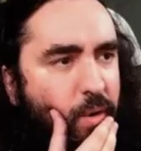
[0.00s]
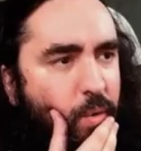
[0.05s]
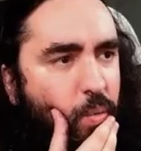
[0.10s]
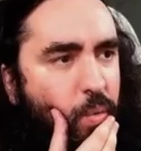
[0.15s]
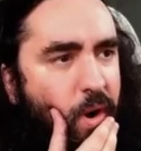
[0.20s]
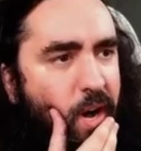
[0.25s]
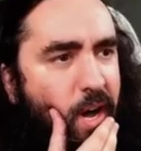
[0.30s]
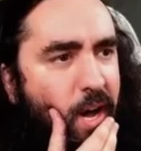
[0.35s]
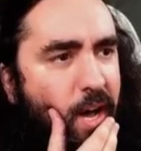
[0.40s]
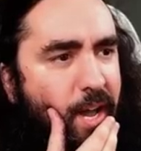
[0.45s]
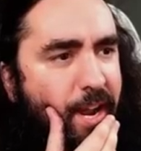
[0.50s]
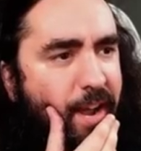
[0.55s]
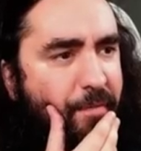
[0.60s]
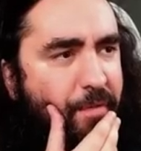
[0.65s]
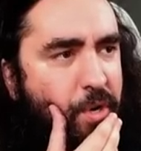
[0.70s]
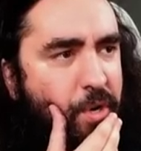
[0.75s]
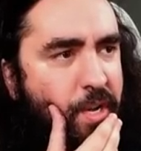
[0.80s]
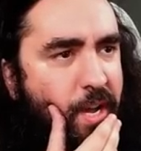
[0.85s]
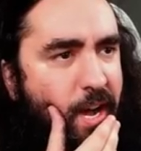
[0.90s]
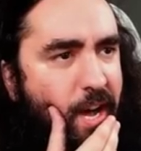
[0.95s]
What have
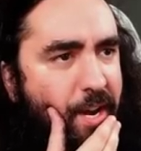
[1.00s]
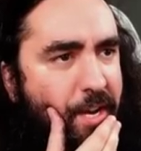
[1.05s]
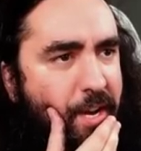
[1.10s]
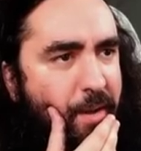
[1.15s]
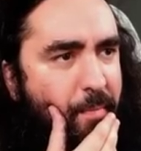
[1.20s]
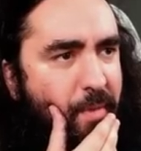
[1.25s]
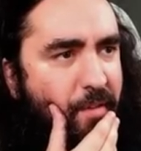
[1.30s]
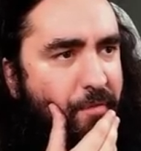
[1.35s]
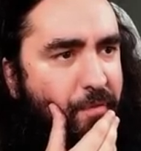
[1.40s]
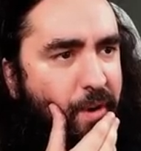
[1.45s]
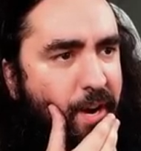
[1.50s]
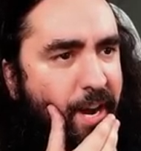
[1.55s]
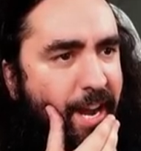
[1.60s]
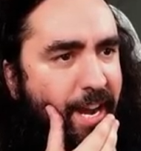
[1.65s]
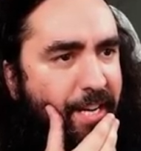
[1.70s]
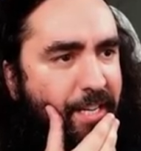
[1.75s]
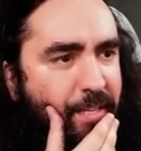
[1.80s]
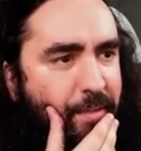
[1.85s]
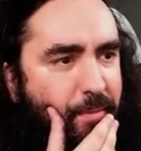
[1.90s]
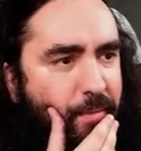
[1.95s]
you got here, my
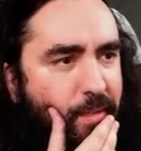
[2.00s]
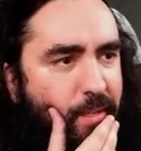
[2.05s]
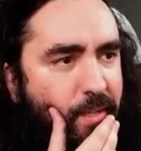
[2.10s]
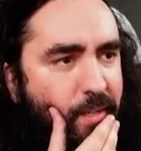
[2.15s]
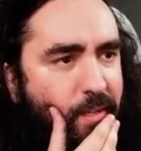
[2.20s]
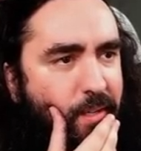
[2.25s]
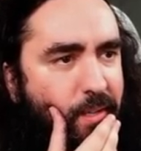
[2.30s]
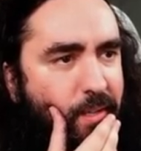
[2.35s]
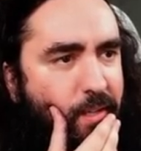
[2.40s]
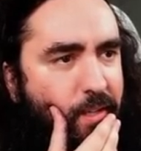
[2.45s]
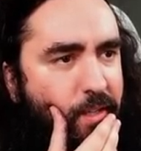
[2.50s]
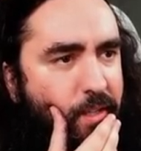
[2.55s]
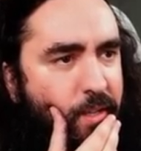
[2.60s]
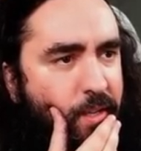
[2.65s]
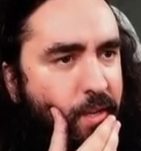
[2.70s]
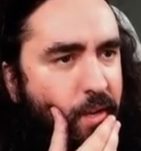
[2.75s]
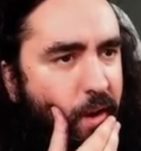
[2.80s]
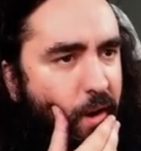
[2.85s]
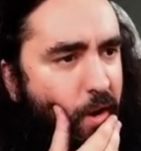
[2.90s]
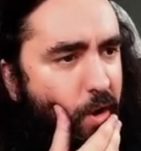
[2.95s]
friend?
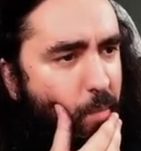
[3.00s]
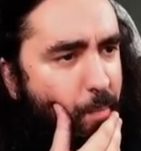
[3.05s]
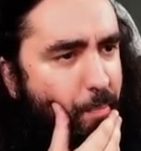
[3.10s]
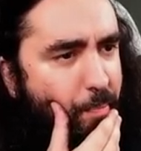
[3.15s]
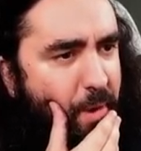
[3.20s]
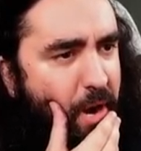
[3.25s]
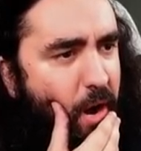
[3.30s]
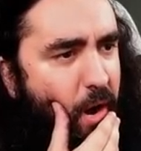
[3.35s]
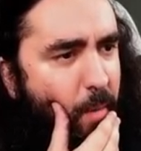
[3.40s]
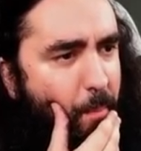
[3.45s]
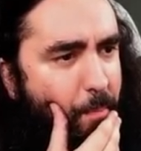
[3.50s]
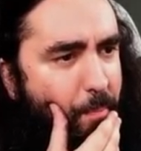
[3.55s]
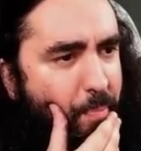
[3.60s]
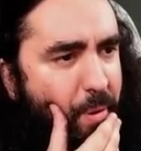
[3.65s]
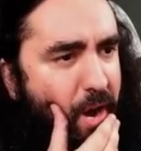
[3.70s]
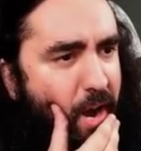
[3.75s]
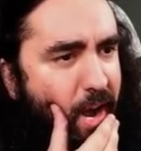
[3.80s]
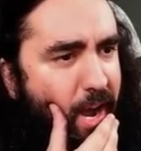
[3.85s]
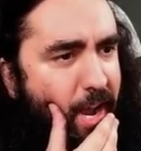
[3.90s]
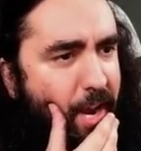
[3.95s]
No bomb
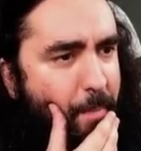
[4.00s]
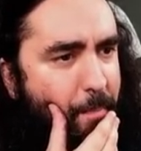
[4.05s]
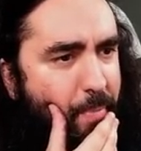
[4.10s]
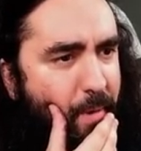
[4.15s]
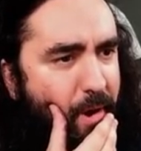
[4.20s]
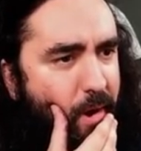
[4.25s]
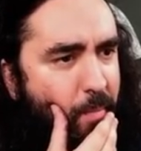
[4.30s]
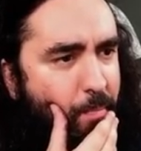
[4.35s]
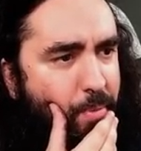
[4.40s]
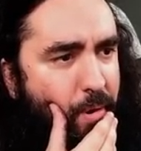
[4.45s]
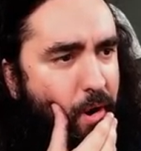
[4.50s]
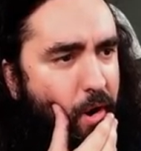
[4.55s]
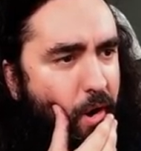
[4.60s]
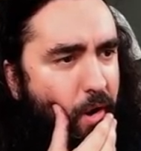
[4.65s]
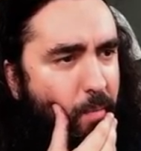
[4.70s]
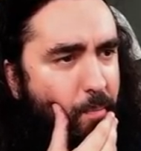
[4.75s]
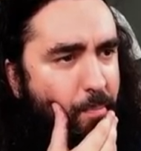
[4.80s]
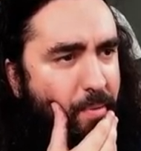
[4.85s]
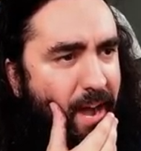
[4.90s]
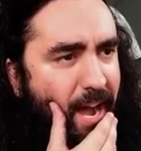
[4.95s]

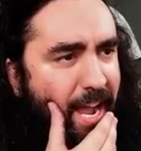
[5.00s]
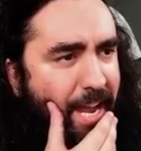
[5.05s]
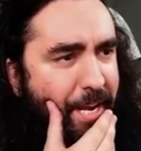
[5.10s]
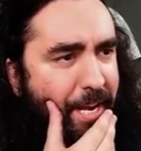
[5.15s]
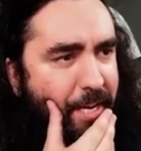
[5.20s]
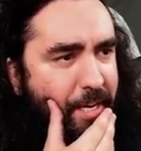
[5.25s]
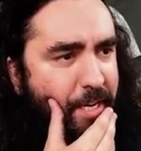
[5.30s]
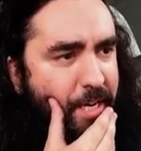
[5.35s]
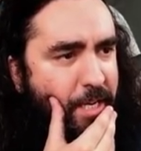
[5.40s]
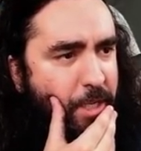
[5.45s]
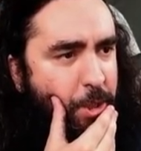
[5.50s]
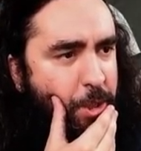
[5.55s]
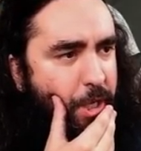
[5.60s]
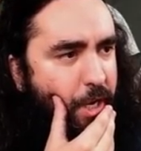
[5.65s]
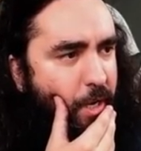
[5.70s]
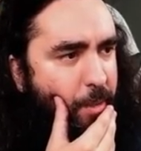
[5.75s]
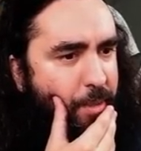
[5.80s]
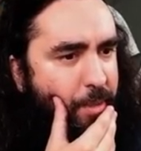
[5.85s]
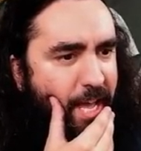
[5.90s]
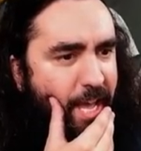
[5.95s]
palm biting
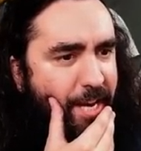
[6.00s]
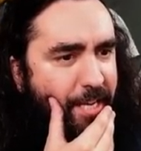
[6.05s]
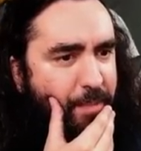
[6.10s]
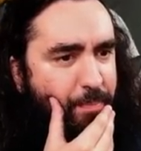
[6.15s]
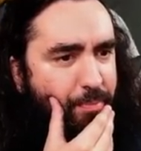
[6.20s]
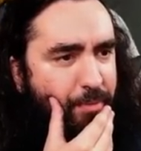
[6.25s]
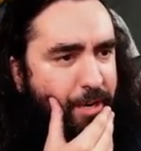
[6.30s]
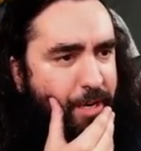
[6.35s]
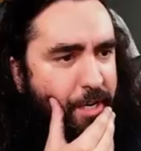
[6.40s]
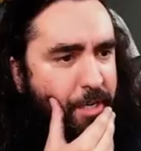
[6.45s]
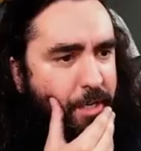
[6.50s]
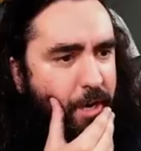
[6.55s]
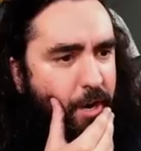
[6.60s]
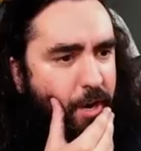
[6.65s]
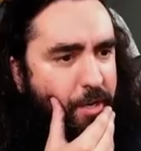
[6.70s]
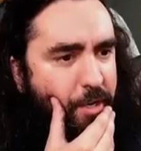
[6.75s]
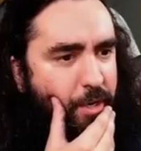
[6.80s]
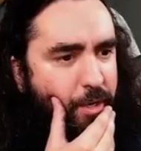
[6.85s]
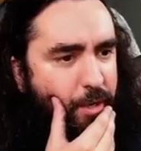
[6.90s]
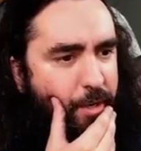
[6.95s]
ninja. That is pretty
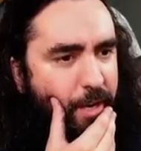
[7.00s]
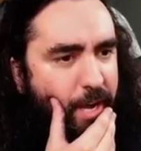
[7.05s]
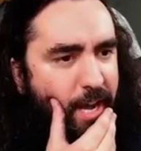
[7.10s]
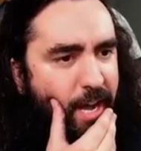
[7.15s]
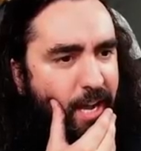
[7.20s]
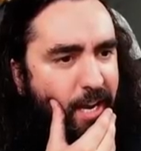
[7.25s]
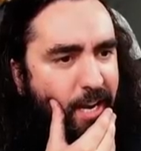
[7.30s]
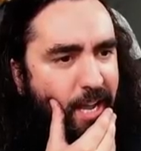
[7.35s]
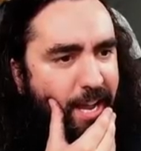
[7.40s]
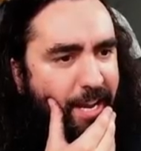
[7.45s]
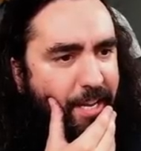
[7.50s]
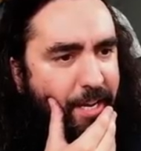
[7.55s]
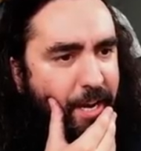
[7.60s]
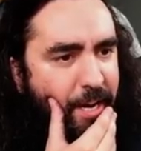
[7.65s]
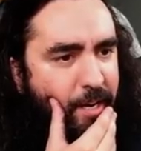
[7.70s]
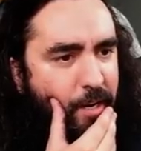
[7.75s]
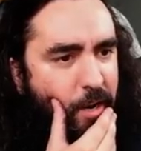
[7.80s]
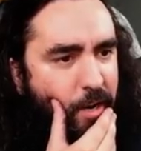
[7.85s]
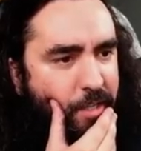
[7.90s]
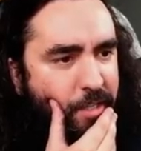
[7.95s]
darn good. I like it
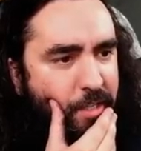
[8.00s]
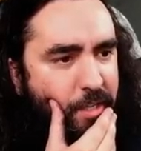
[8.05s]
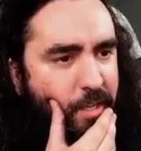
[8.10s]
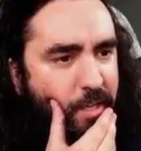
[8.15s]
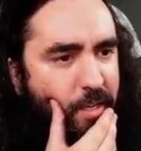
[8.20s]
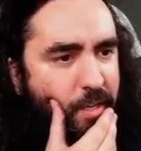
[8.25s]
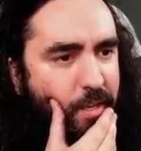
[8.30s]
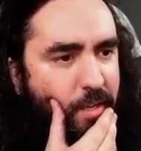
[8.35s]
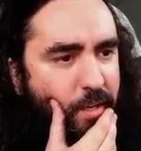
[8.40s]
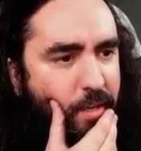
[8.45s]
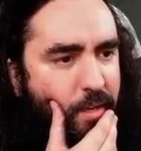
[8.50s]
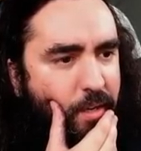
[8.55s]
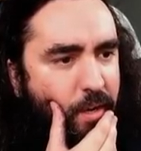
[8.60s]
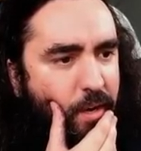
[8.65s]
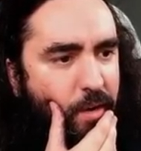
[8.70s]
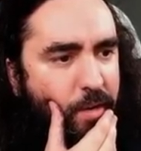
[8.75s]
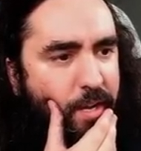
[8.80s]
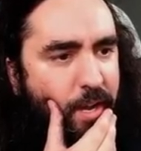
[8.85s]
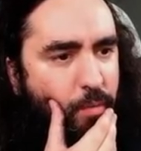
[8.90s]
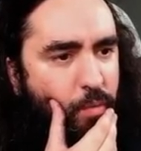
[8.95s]
a lot.
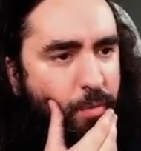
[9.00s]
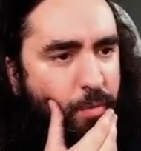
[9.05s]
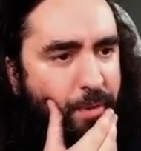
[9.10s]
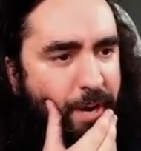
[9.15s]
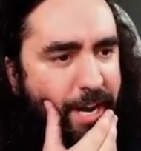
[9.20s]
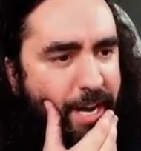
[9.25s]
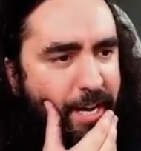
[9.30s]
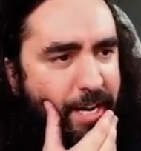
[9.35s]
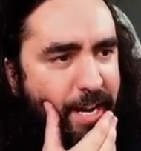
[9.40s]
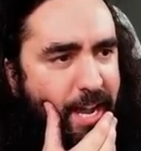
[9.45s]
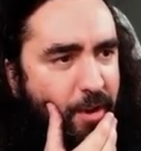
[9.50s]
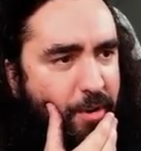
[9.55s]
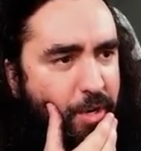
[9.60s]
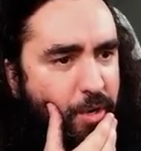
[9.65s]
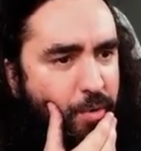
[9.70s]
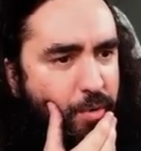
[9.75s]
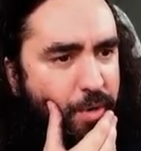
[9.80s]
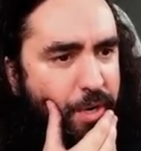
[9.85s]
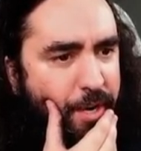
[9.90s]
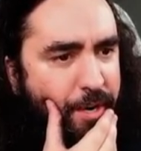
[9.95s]
Okay, we're bringing down
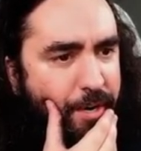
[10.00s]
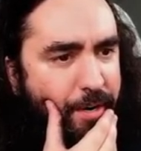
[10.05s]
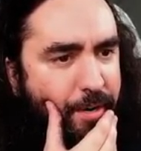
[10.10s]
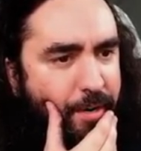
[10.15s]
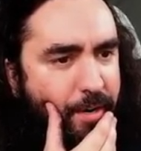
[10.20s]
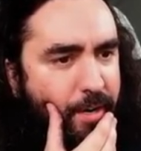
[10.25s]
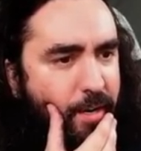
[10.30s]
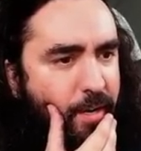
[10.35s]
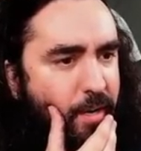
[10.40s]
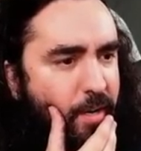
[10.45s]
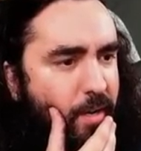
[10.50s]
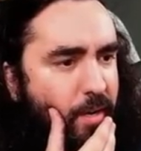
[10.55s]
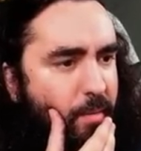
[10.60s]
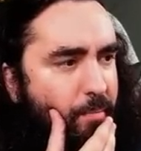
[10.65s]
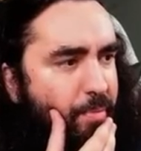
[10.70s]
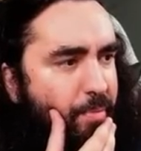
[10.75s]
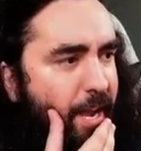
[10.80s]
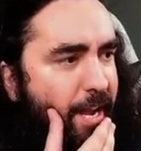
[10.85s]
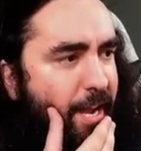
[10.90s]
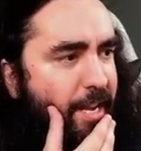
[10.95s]
you here.
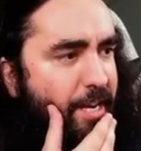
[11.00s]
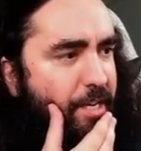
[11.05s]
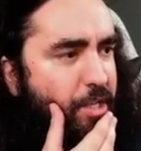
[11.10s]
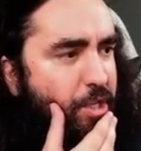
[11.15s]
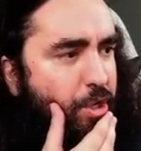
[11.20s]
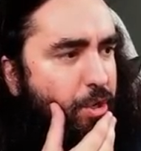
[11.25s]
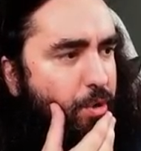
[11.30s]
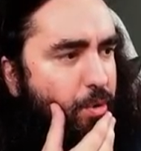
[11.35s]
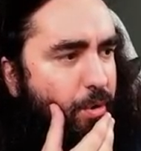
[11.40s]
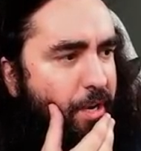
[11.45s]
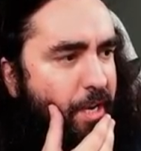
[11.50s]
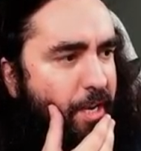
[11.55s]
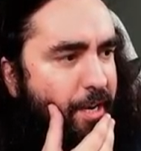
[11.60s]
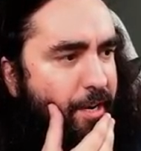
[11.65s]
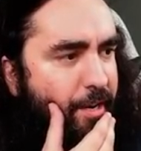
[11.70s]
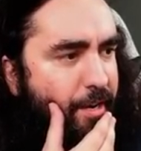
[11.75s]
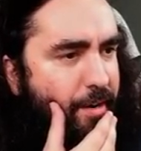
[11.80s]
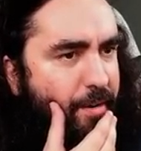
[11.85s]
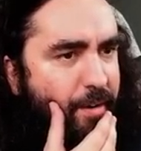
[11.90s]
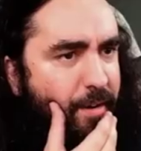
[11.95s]
Paying two
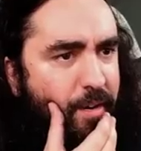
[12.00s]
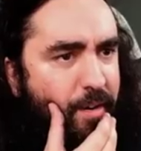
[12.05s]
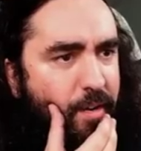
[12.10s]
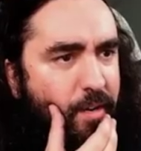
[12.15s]
here.